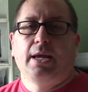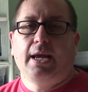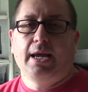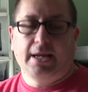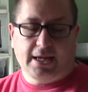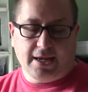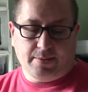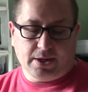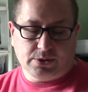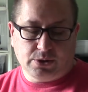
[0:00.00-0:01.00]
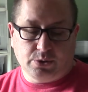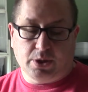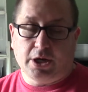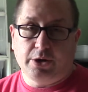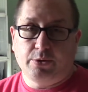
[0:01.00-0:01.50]
and it came out to
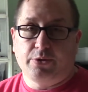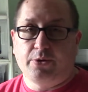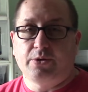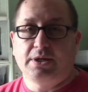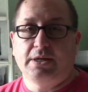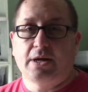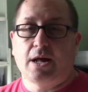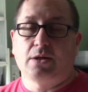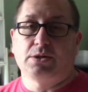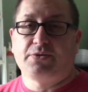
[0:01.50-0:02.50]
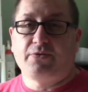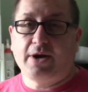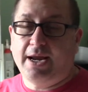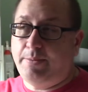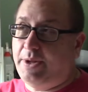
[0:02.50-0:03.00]
$113 for
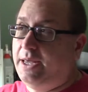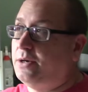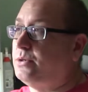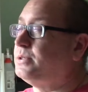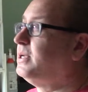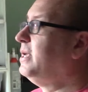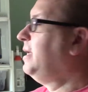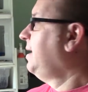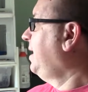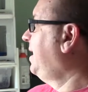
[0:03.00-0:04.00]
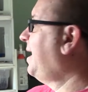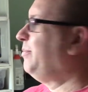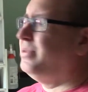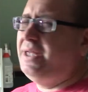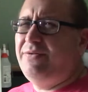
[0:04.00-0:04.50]
8 panels. And I
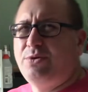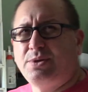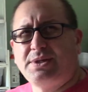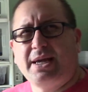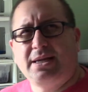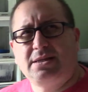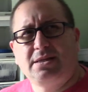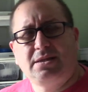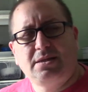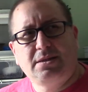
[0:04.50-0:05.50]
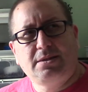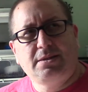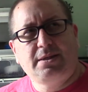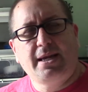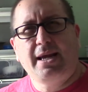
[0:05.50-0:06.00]
believe it was like
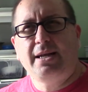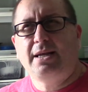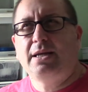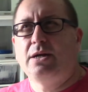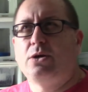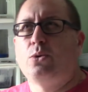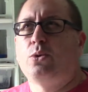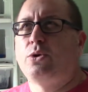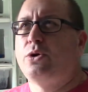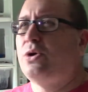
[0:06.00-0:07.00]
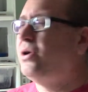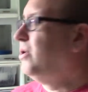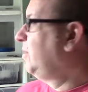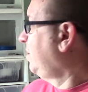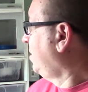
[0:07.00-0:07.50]
10 1/4
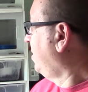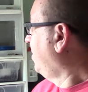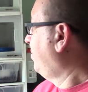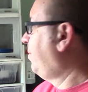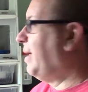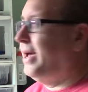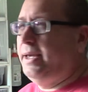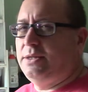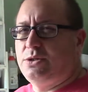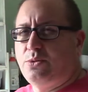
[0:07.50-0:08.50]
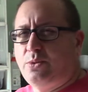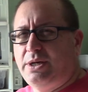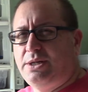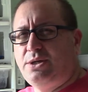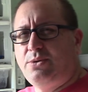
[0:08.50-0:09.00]
by
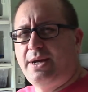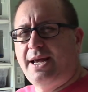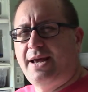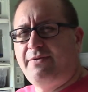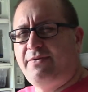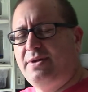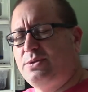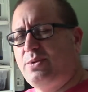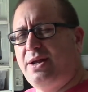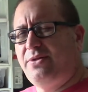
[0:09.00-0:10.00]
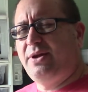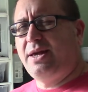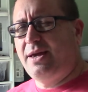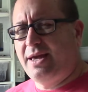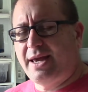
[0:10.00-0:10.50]
22 1/2 is what I think
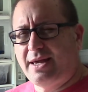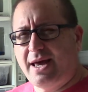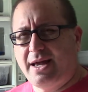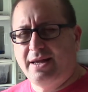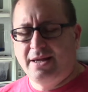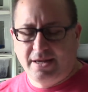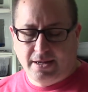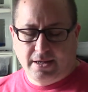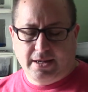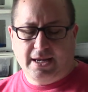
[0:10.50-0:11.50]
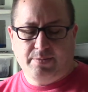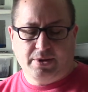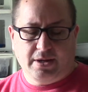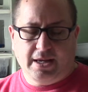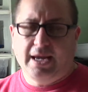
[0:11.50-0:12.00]
I got.
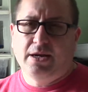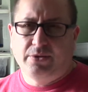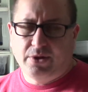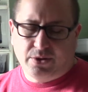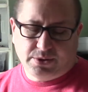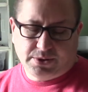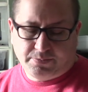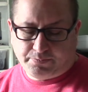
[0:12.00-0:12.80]
8 of those.